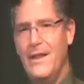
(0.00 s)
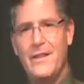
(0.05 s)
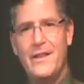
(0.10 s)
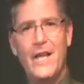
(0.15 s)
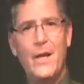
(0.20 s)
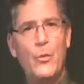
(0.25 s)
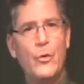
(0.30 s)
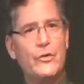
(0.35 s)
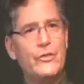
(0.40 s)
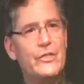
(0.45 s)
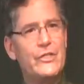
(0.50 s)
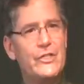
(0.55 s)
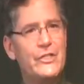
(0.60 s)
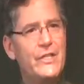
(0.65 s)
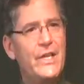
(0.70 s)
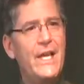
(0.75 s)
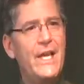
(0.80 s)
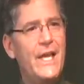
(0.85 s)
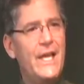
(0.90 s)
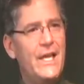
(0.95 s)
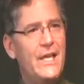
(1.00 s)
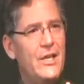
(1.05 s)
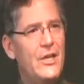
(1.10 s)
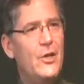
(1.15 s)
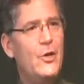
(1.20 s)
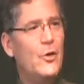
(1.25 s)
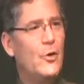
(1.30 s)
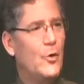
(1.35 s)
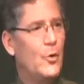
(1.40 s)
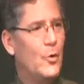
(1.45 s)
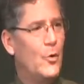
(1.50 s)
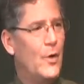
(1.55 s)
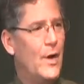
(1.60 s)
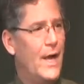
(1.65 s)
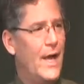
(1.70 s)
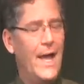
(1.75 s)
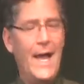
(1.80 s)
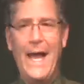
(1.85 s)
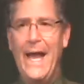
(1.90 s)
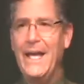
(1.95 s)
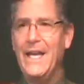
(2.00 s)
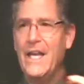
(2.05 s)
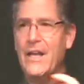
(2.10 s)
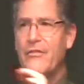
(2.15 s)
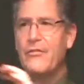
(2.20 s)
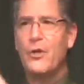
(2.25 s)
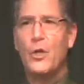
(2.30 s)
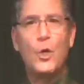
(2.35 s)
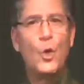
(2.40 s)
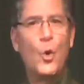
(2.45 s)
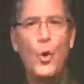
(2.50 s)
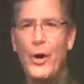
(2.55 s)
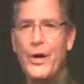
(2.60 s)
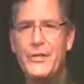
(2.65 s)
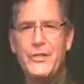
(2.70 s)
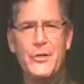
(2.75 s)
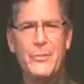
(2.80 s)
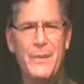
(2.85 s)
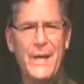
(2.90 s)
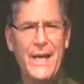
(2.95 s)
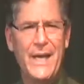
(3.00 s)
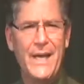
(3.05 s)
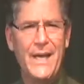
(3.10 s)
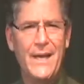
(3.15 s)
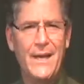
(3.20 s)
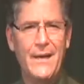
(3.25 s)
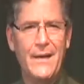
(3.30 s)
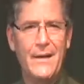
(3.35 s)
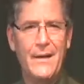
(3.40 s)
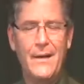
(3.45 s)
that they will see you and give glory to me.